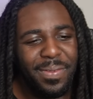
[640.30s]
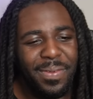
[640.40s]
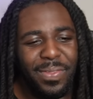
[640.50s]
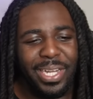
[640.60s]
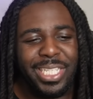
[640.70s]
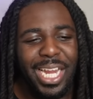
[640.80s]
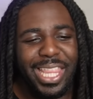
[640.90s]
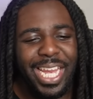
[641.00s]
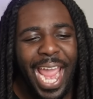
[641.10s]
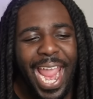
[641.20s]
They took the
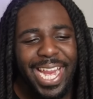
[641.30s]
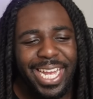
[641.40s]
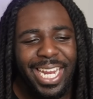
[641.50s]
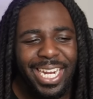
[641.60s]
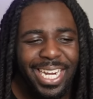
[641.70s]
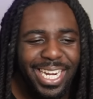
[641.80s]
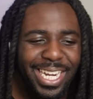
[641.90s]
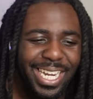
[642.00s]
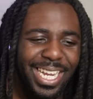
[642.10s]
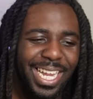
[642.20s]
cake. Oh
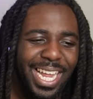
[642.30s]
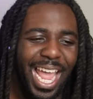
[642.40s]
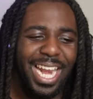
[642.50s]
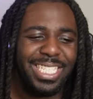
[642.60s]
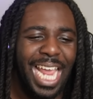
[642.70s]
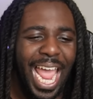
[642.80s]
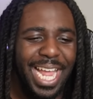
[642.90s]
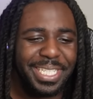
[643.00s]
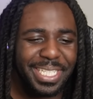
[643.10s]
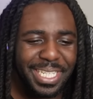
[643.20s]
my. And his
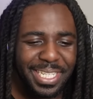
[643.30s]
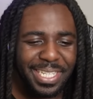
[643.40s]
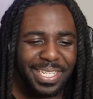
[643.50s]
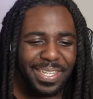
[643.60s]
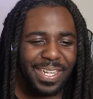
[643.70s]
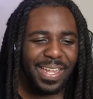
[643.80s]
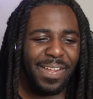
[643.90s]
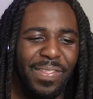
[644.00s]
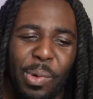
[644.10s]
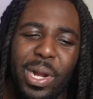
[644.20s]
hat.
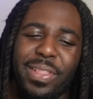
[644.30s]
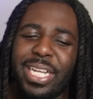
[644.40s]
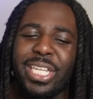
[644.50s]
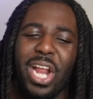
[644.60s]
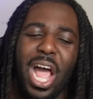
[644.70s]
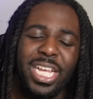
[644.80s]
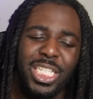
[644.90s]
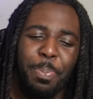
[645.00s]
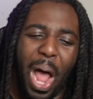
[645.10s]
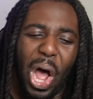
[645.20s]
What if they took all his
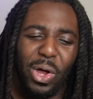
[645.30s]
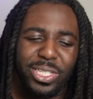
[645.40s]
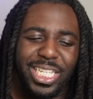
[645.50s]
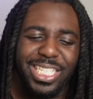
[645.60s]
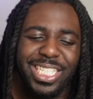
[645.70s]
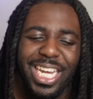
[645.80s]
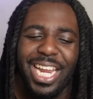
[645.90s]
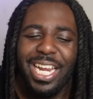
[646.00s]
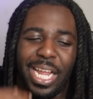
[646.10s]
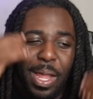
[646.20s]
balls and
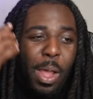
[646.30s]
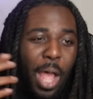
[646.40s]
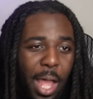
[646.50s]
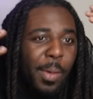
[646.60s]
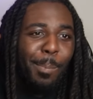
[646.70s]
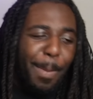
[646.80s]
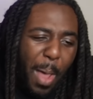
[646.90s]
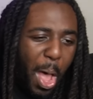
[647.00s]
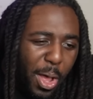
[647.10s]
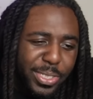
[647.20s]
shit? Ah, my
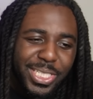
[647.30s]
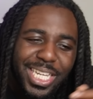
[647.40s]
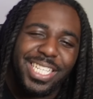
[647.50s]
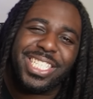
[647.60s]
balls!